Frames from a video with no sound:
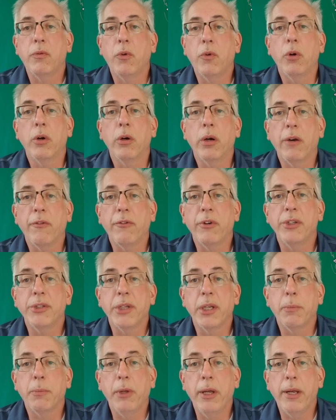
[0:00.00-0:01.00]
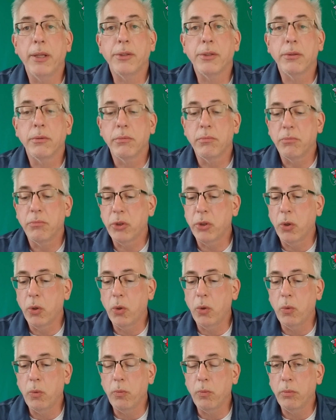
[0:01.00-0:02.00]
for a free set of plans.
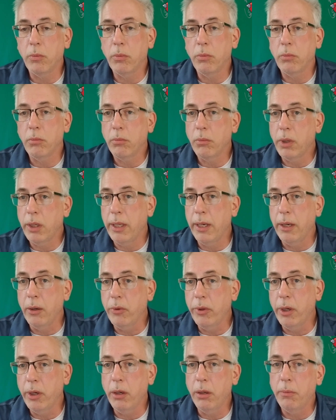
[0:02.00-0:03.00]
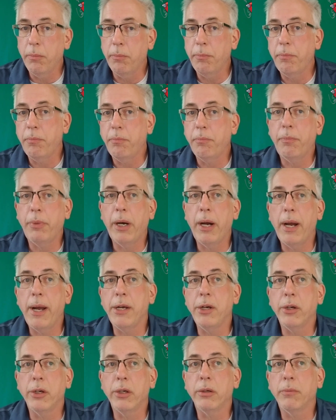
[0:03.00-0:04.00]
So get out there and buy
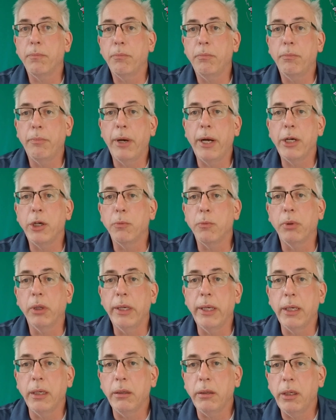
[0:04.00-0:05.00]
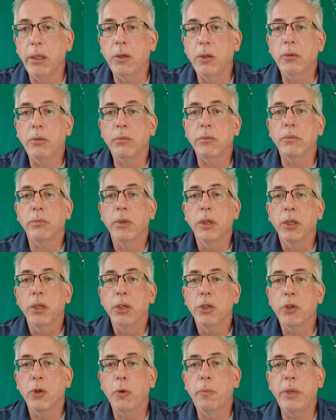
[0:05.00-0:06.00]
your bling.
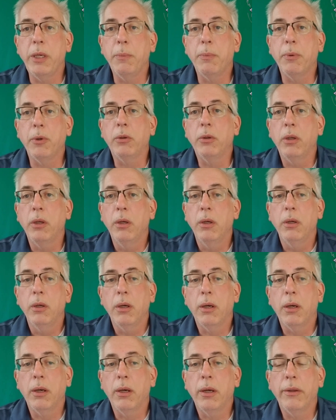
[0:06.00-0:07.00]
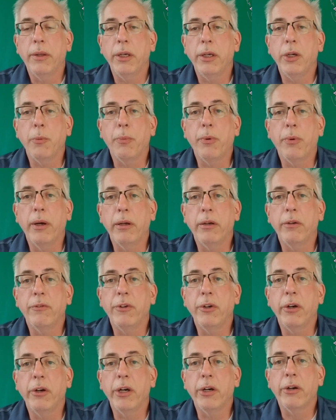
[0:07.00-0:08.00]
Show people that you're proud
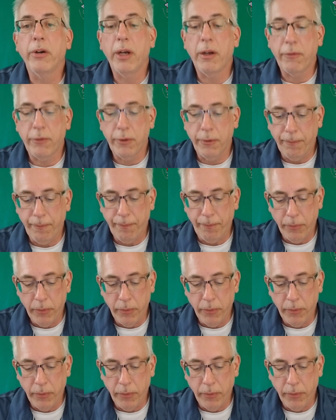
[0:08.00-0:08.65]
of your aircraft.